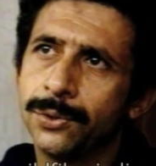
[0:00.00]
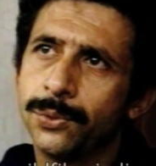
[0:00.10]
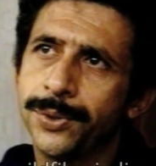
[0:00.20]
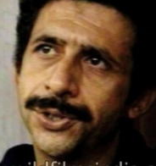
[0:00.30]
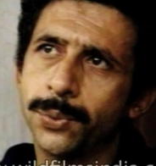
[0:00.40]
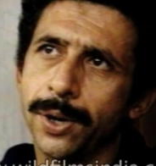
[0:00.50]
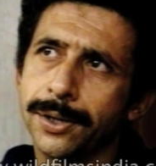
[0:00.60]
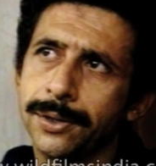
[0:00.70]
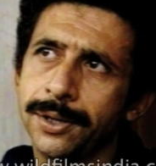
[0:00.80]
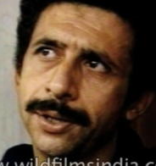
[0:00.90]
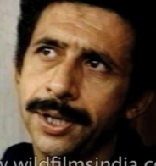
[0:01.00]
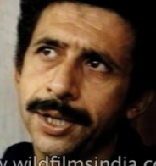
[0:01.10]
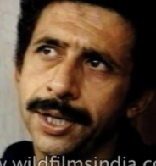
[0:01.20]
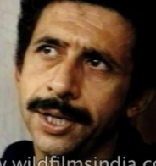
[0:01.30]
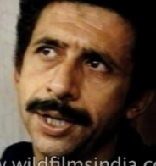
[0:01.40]
which one
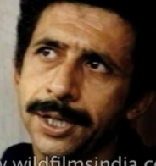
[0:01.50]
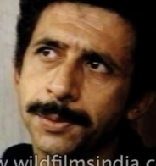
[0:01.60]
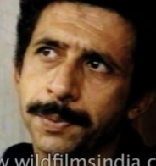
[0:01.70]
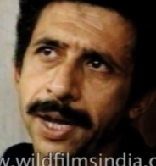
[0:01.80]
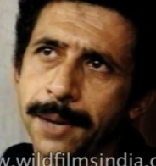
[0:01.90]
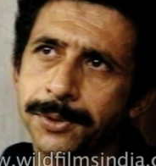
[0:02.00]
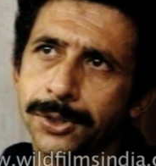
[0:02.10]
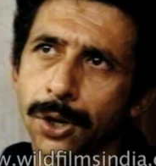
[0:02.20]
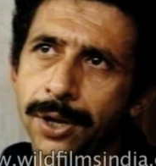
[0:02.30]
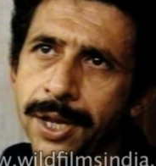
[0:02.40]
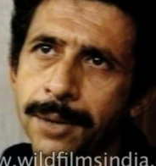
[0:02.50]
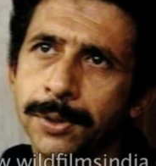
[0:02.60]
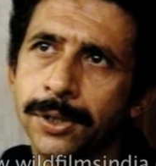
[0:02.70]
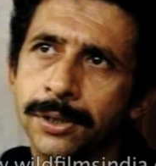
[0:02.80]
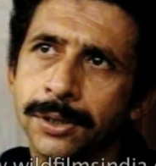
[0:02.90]
is perhaps not
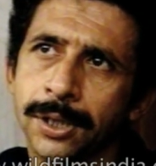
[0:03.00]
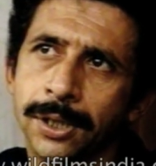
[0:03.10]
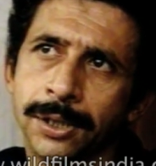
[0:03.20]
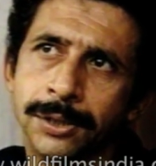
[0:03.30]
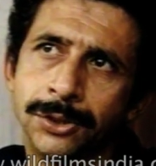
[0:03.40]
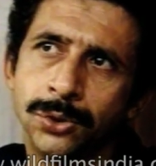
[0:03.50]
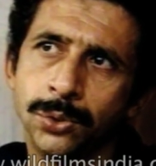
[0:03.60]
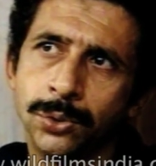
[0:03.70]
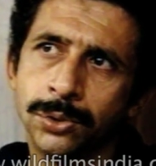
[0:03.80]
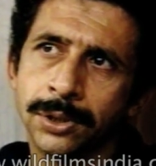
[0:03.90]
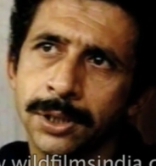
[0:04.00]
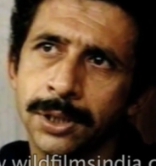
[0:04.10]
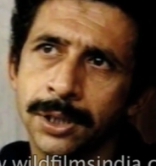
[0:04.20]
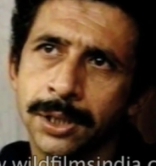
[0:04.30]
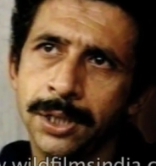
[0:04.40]
able
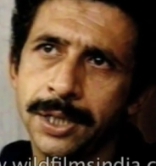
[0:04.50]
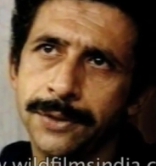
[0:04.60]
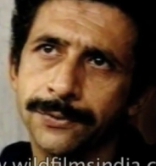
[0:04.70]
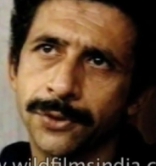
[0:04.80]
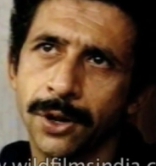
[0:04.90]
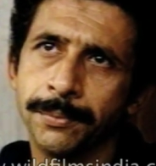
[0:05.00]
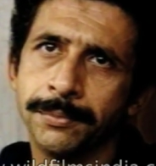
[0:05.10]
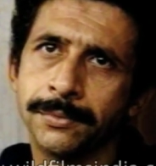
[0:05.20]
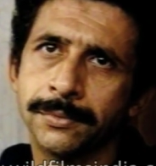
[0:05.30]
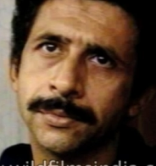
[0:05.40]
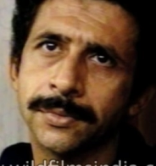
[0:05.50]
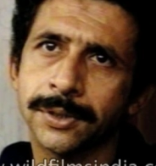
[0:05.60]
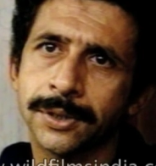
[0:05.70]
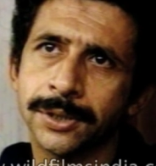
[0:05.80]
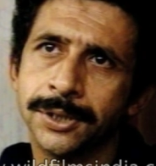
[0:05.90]
to glean from
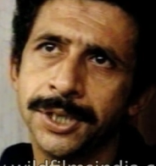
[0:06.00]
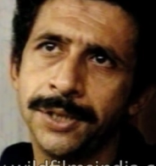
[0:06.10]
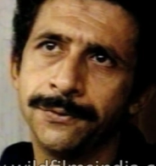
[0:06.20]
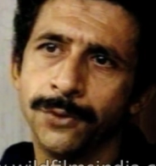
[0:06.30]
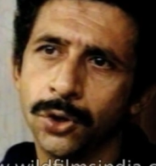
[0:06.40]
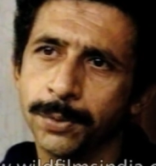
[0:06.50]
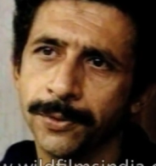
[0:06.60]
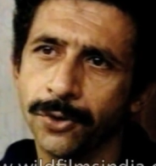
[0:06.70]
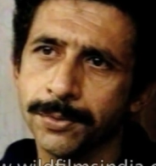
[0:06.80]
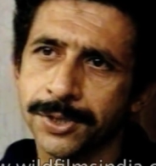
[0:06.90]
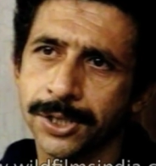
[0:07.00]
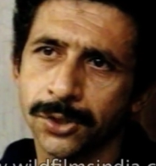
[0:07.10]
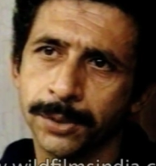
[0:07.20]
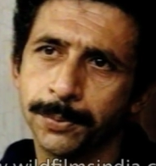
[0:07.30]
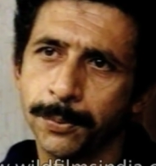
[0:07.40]
the folk performances
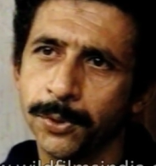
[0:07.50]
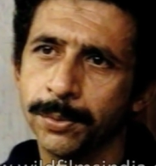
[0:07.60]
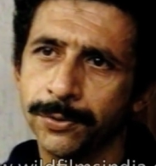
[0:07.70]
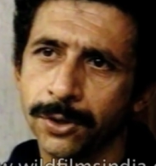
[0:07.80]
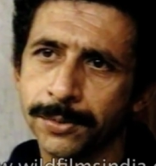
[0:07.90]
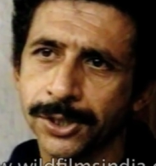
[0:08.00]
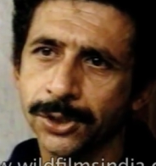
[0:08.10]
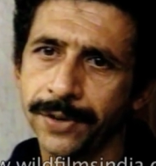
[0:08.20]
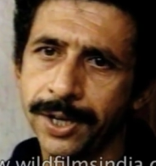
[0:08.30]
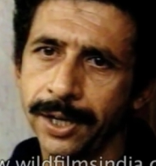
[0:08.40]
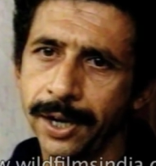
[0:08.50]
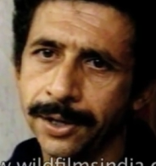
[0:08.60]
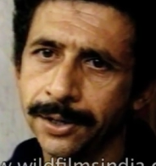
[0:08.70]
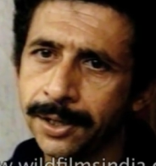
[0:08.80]
or the popular performances of any kind,